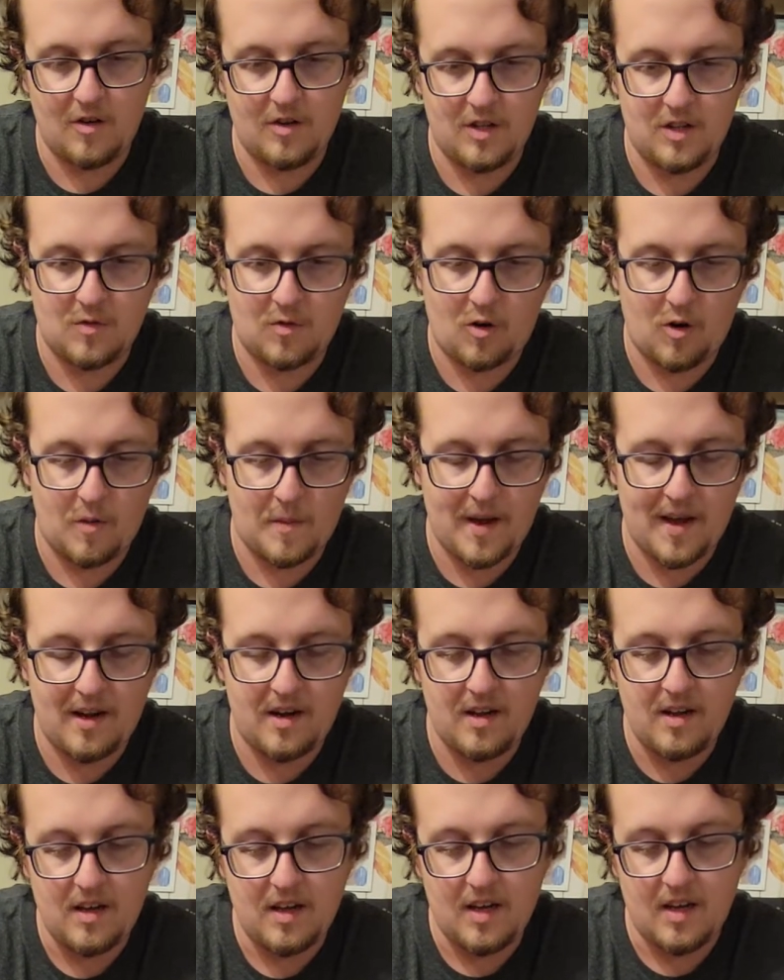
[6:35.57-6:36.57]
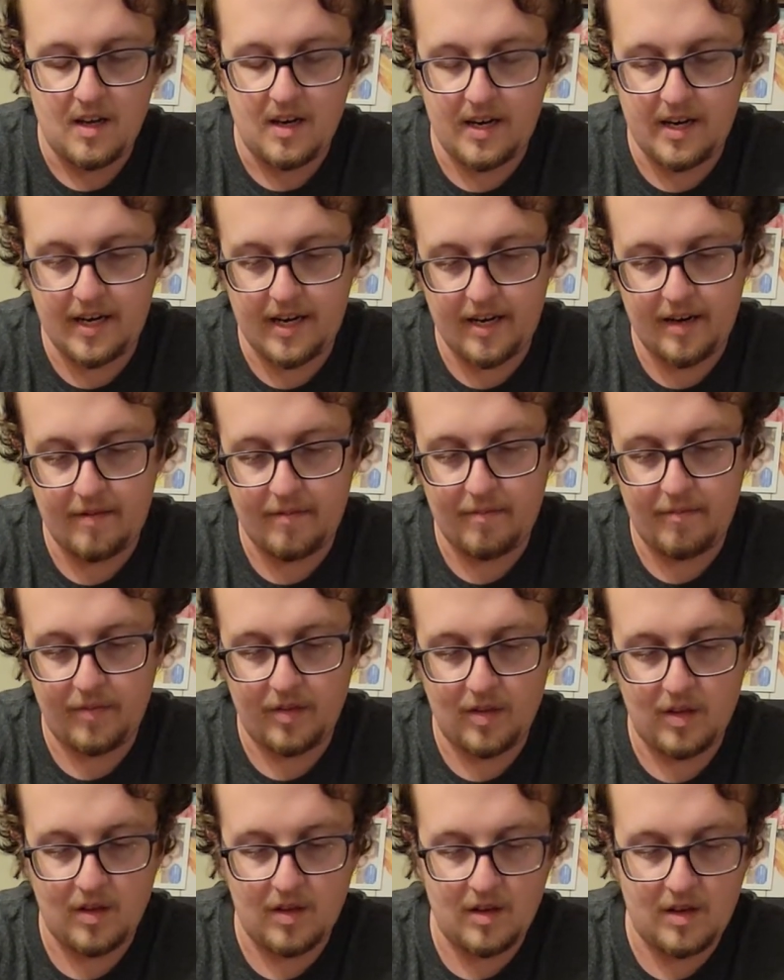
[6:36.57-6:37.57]
In this format.
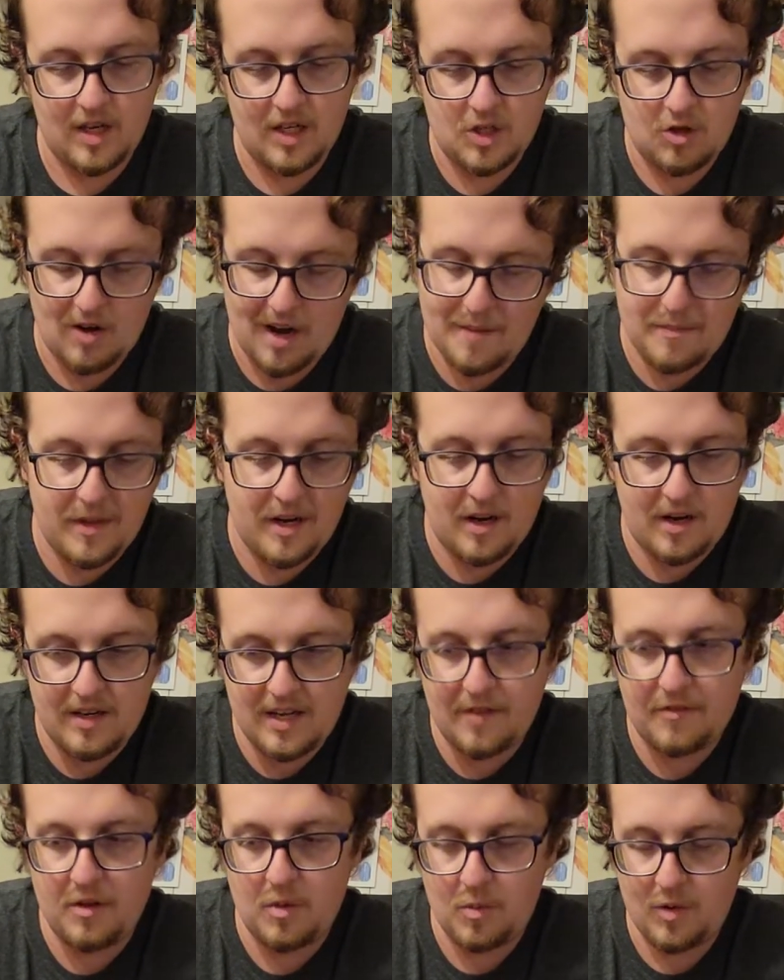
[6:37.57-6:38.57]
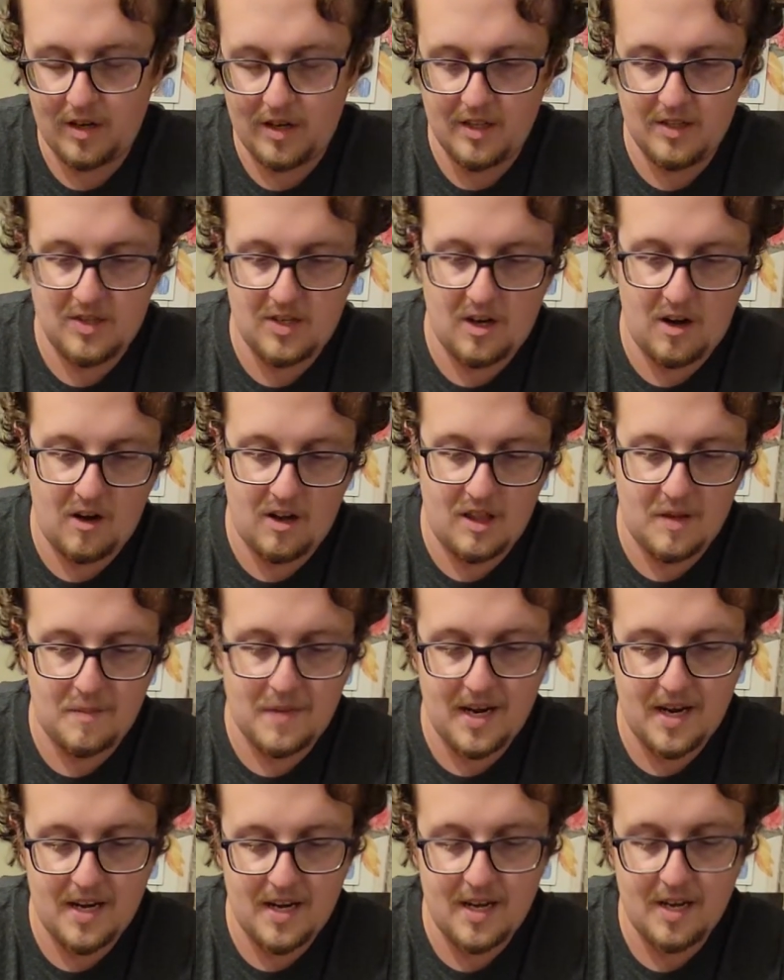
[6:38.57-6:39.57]
A trap that I definitely would consider in the
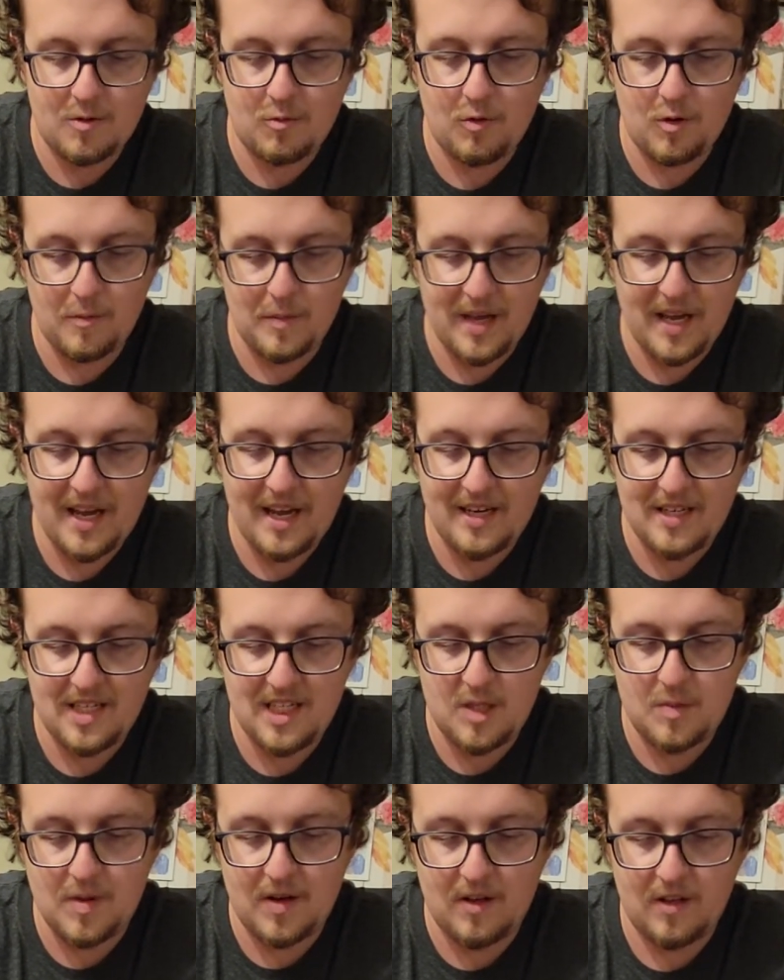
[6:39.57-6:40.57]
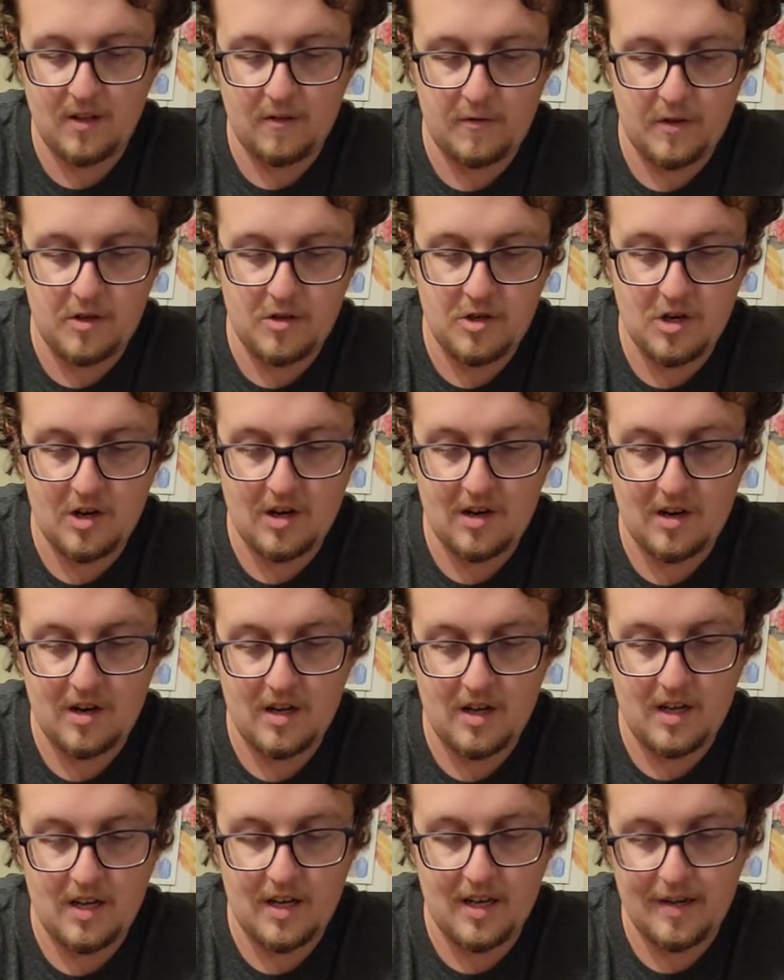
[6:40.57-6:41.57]
main deck will be Anti-Spell in the future.
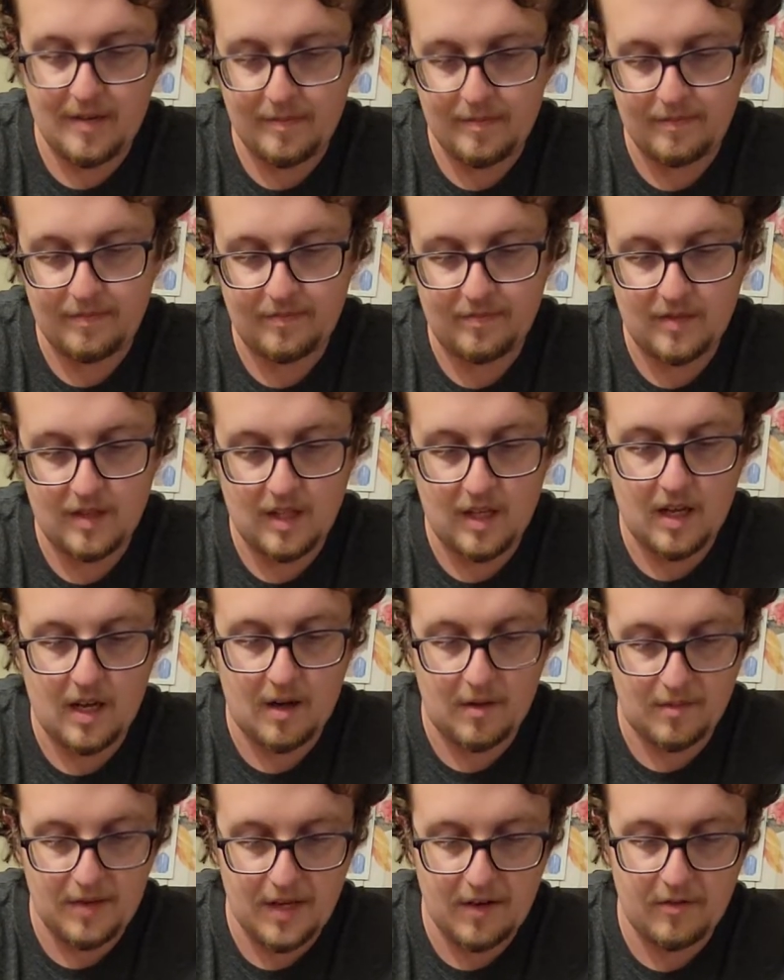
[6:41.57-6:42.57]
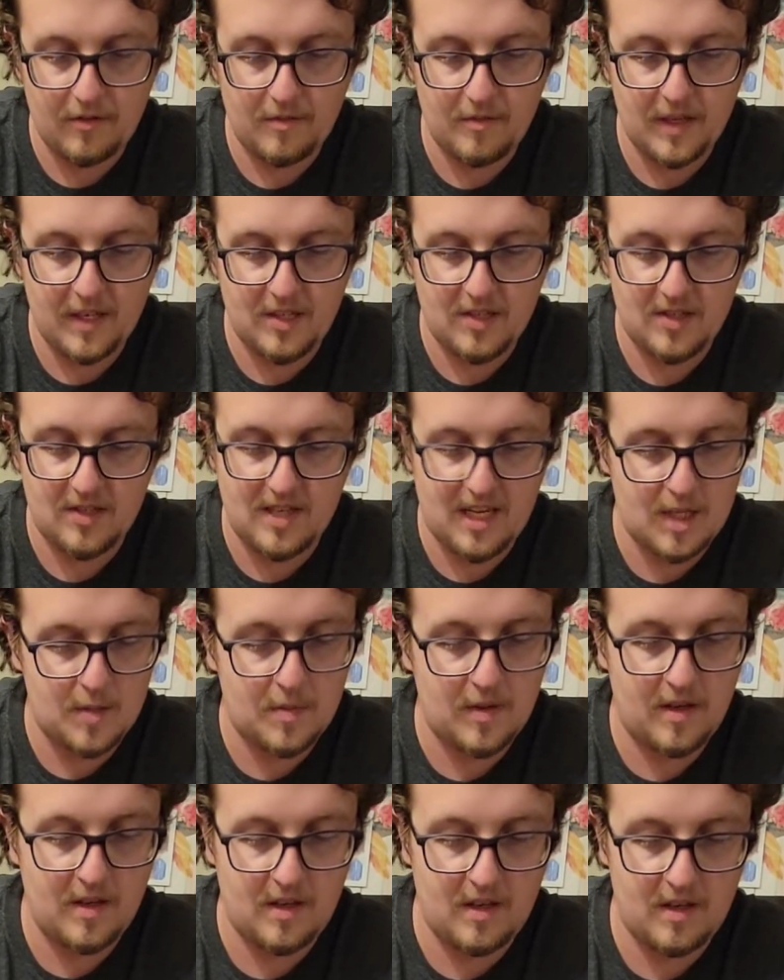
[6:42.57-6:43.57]
I'll definitely, because
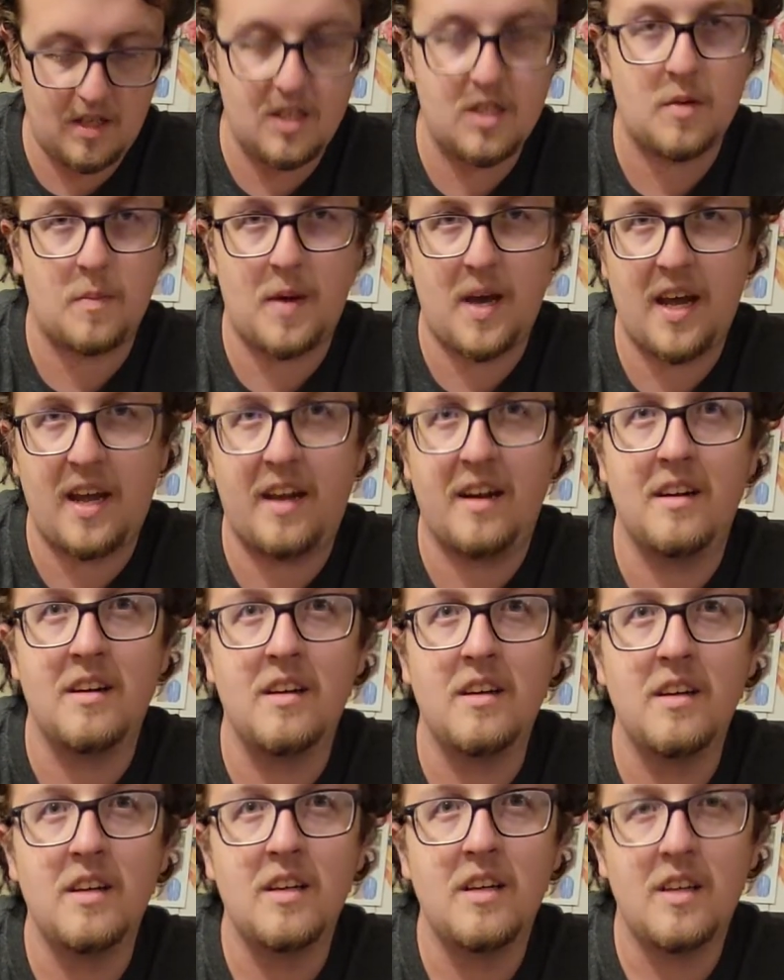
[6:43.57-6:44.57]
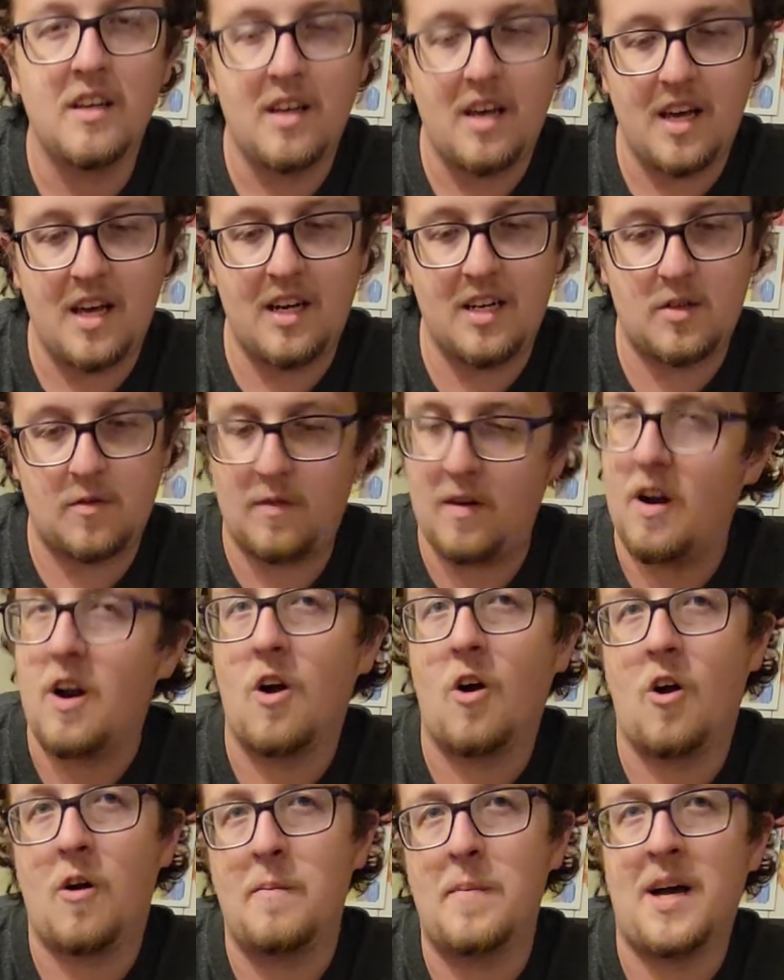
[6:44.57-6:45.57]
Despia is a pain, and it's a very
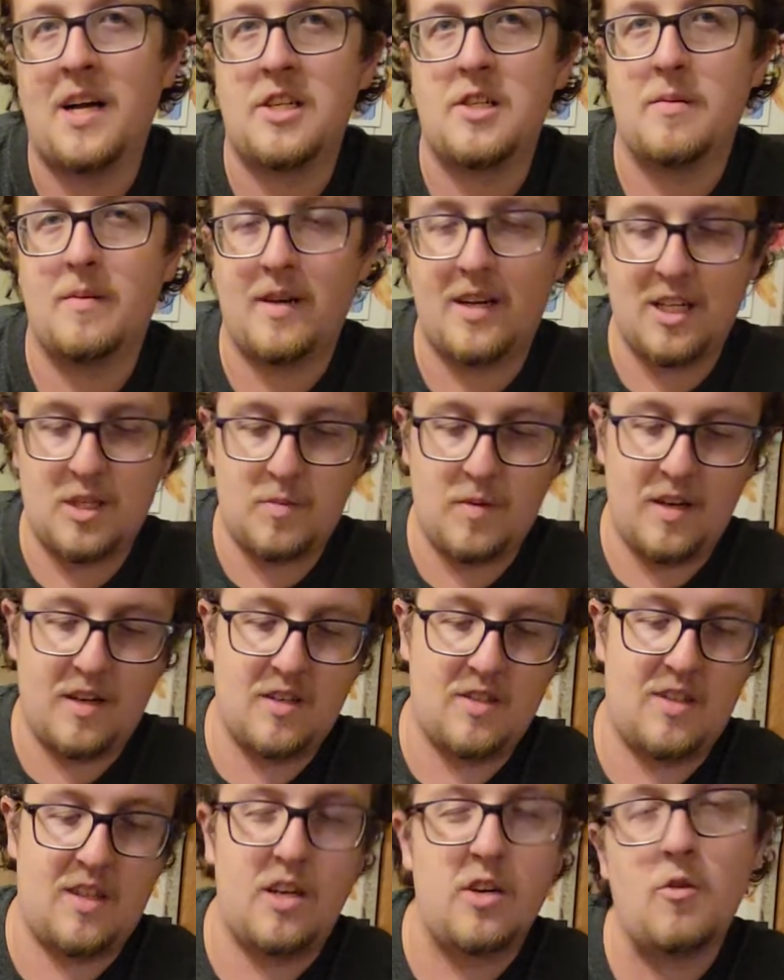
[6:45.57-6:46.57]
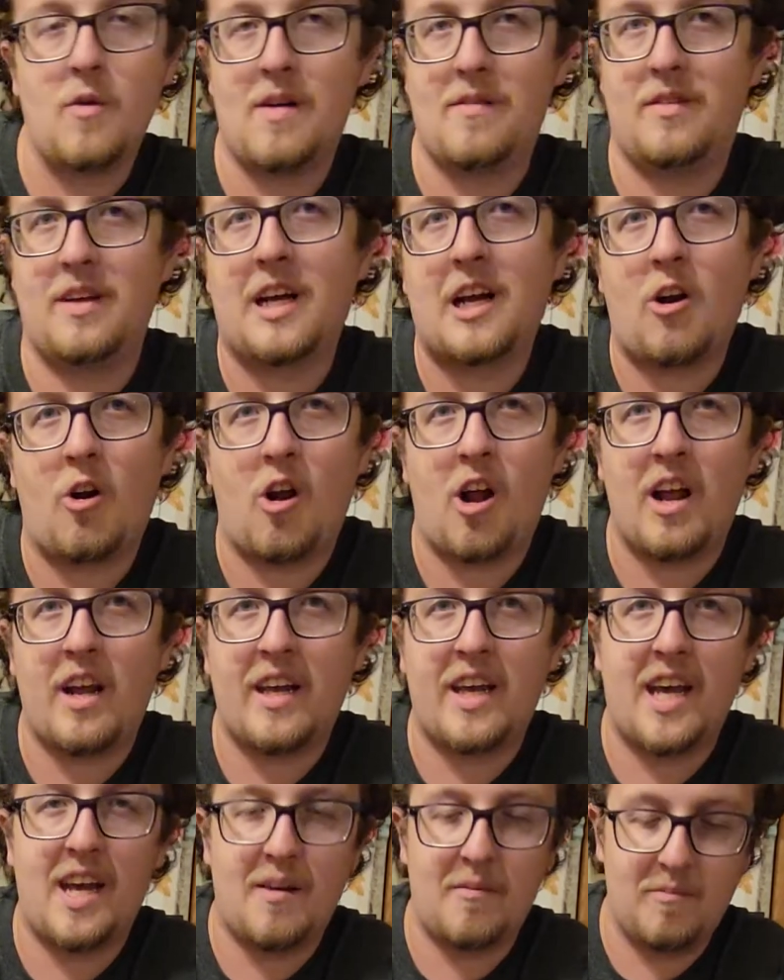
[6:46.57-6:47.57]
hard matchup against me because they do have the grind
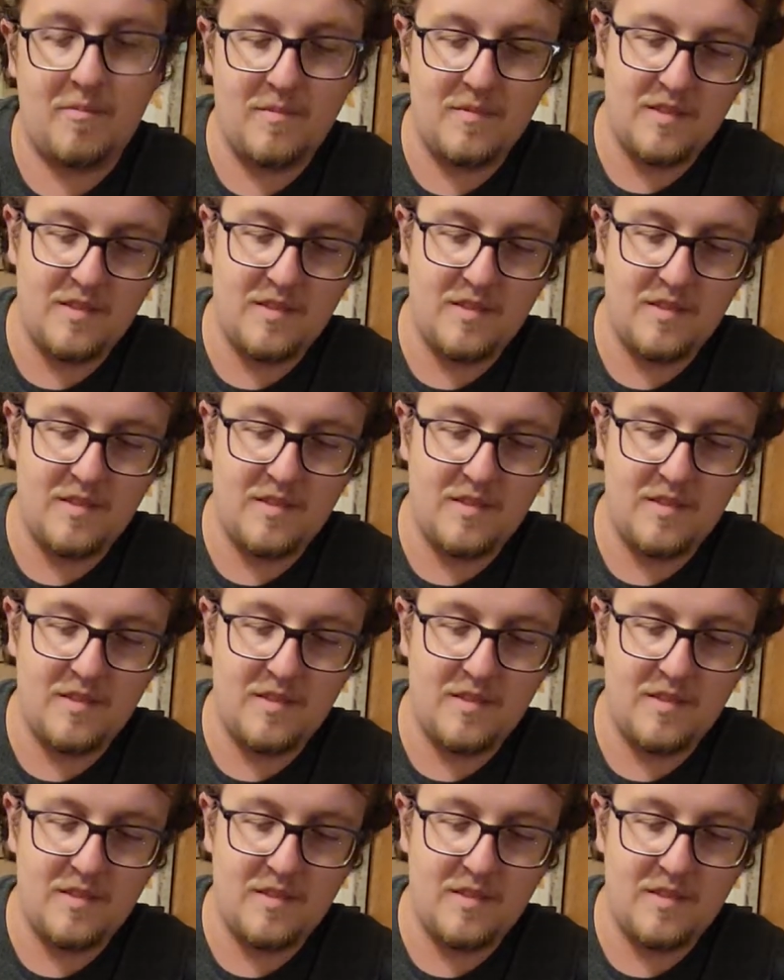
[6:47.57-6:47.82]
game.